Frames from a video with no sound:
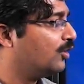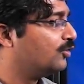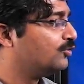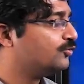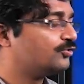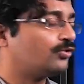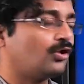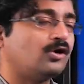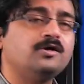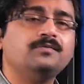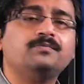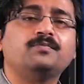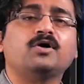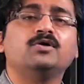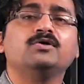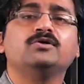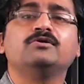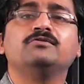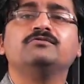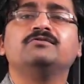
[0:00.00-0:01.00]
solid
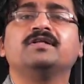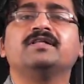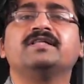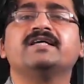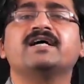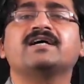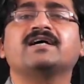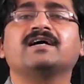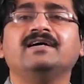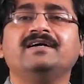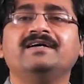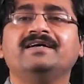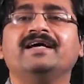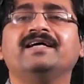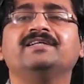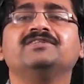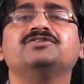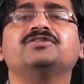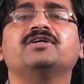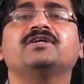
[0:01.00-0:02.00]
molecules when they are
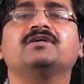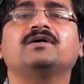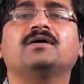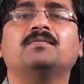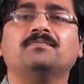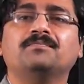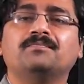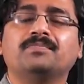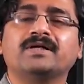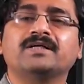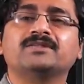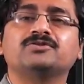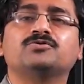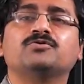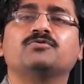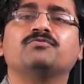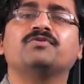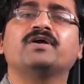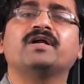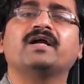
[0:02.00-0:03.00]
condensed and compressed
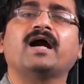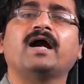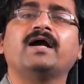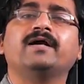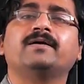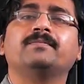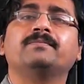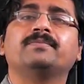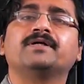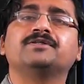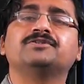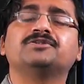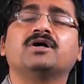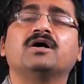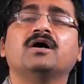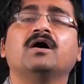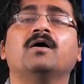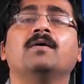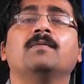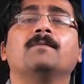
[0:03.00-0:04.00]
to a very high
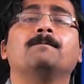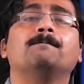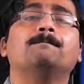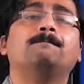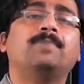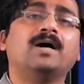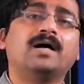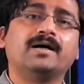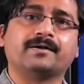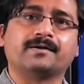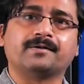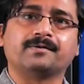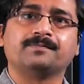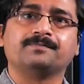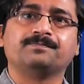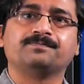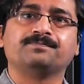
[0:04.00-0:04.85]
temperature, but